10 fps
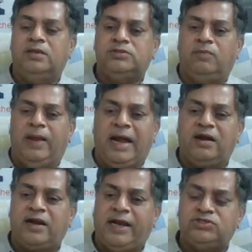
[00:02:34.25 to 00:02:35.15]
So
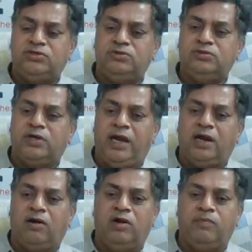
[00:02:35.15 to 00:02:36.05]
Black tries to create
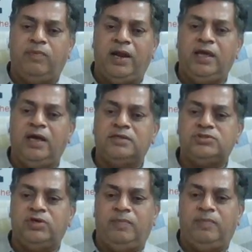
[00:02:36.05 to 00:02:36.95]
counterplay here,
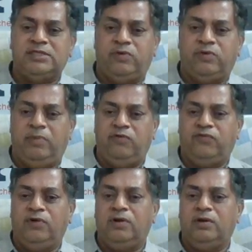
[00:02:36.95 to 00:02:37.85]
so he plays Queen
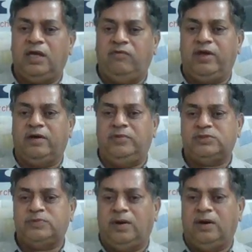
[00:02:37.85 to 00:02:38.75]
B4, giving up
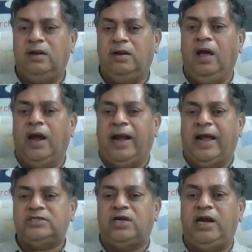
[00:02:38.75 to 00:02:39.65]
this pawn, and
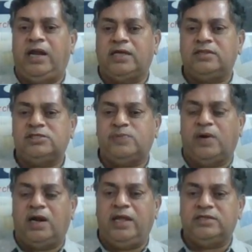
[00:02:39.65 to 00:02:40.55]
naturally taking this
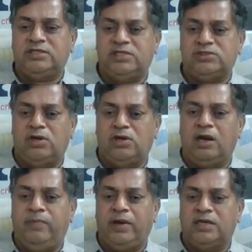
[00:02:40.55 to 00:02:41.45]
pawn on E6 is not
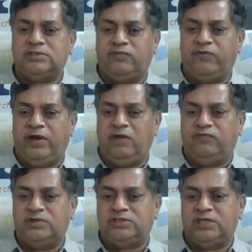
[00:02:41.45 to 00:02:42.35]
good because of Queen
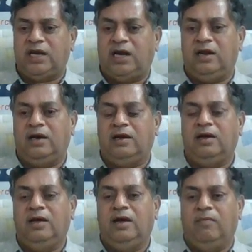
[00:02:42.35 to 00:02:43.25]
E4 check, and
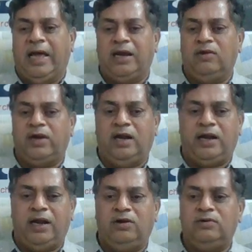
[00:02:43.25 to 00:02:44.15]
Black now can
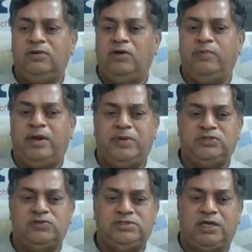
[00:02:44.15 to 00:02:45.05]
try to give
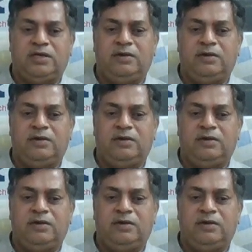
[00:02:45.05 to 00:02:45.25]
perpetual check.